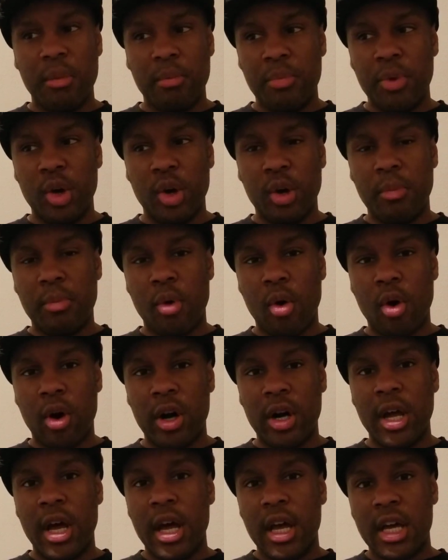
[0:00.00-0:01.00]

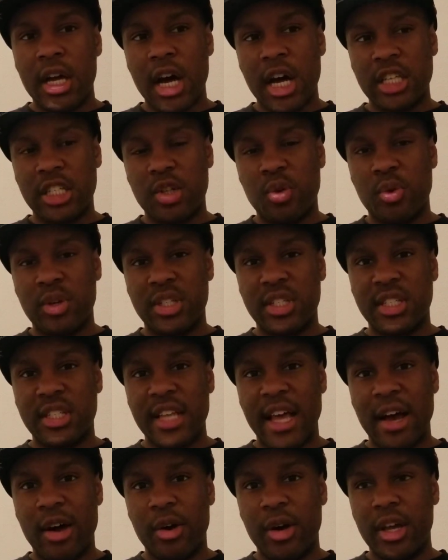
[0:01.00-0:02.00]
Billboard, Consequence of
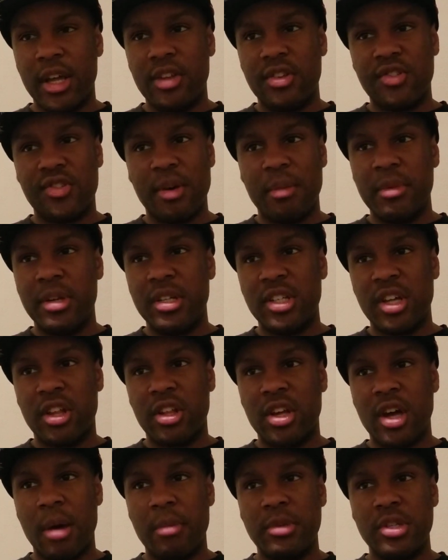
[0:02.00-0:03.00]
Sound, and some of these other
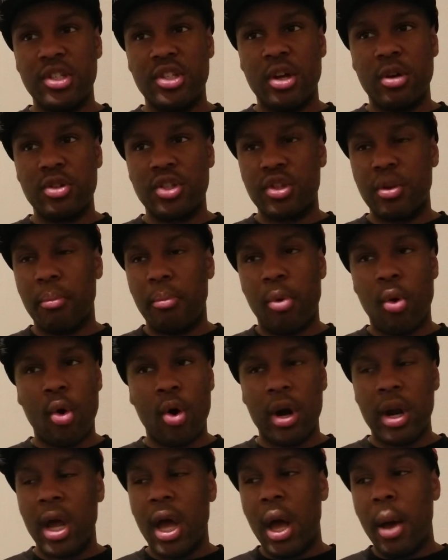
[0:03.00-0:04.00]
companies don't
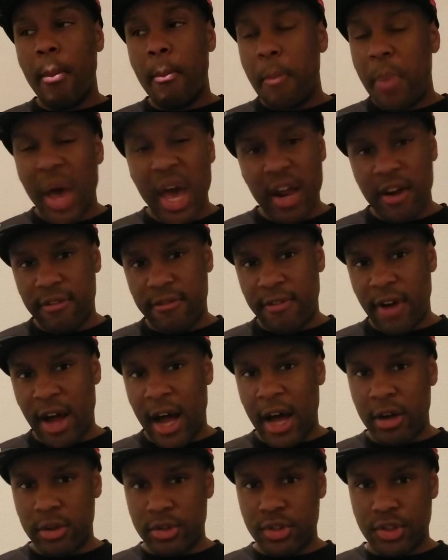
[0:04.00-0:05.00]
support
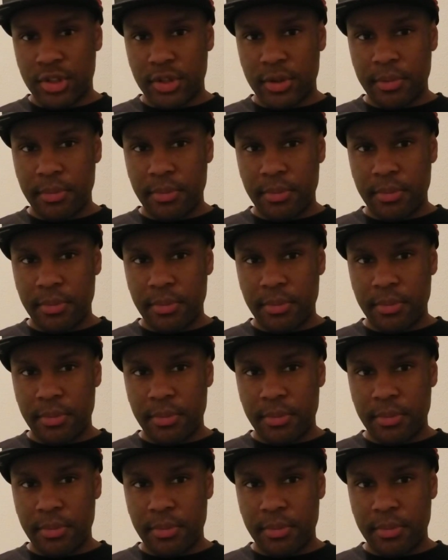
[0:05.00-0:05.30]
pedophiles.